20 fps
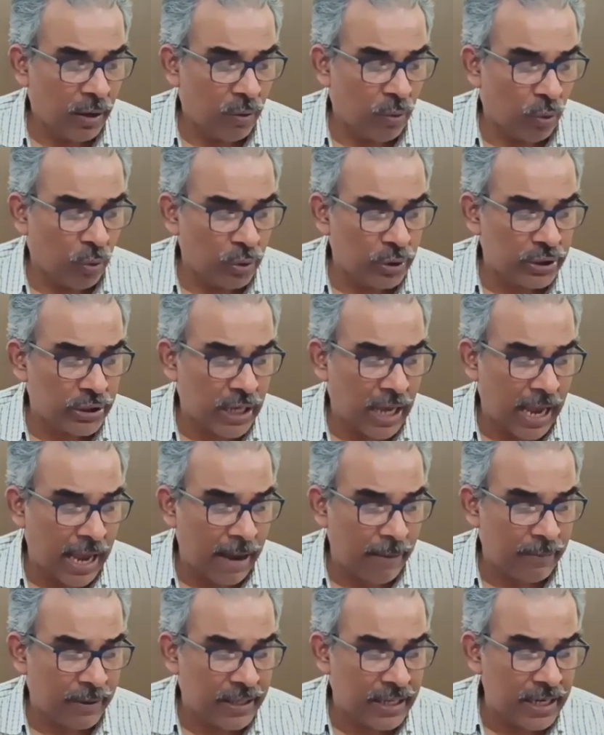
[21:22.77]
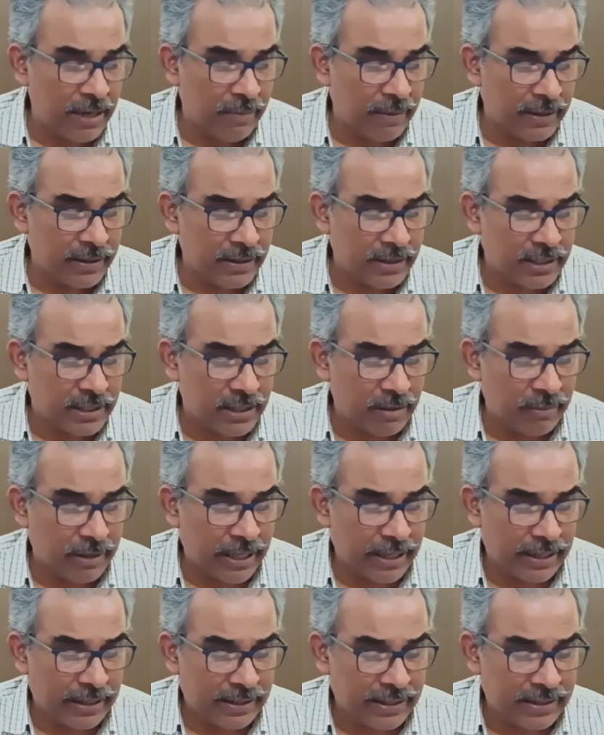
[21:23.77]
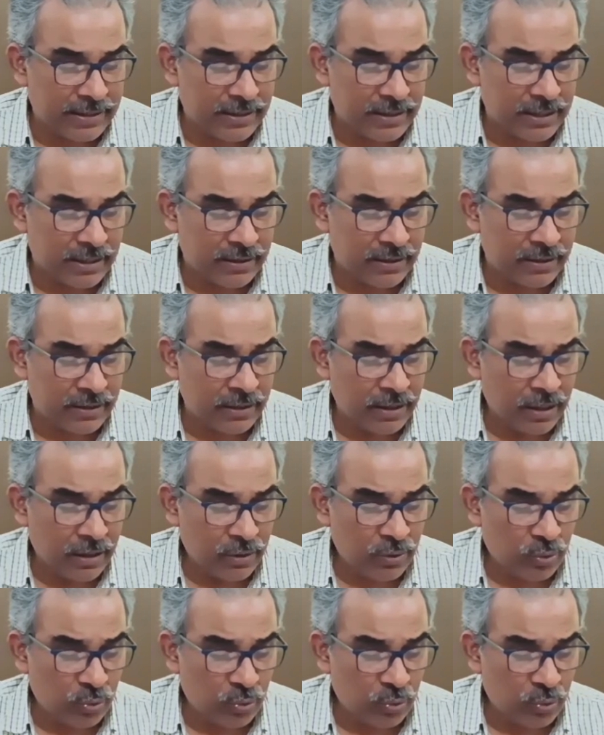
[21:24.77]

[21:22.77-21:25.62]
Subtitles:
courts have given similar attention